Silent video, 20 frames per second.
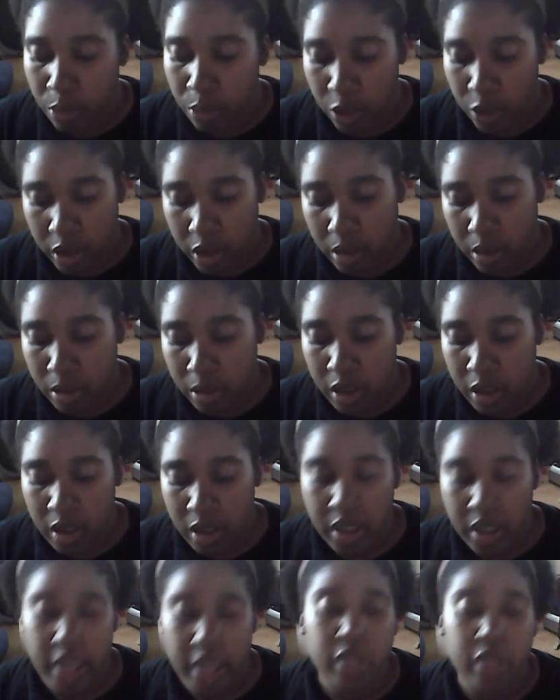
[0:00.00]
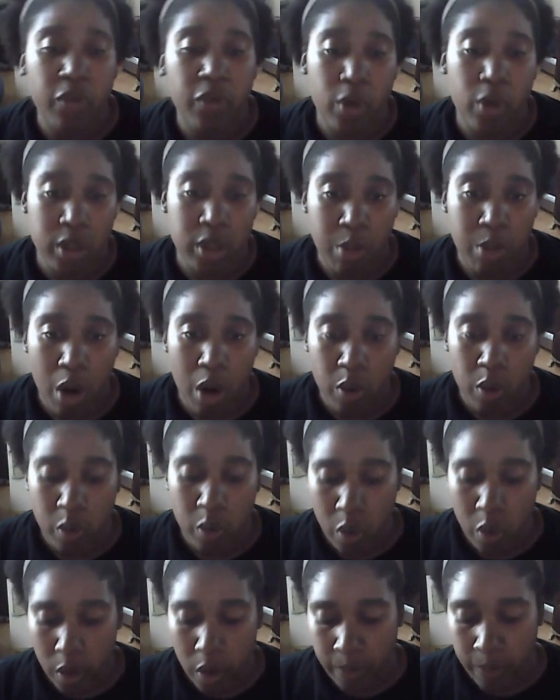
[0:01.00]
Bring them to the desk for a small
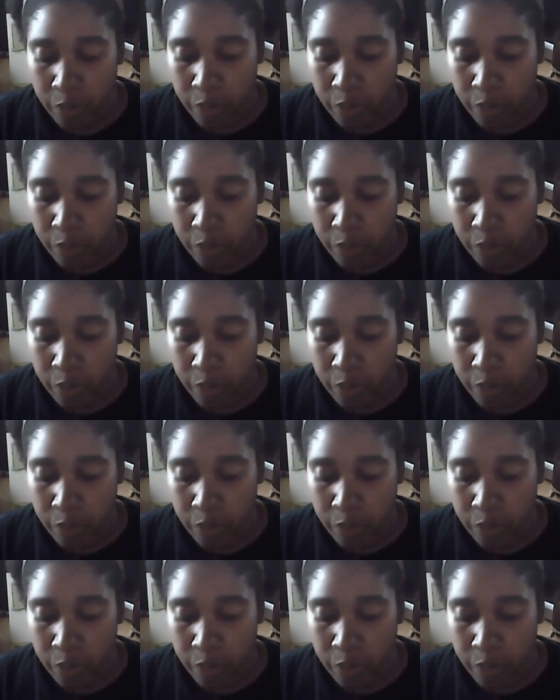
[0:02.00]
reward.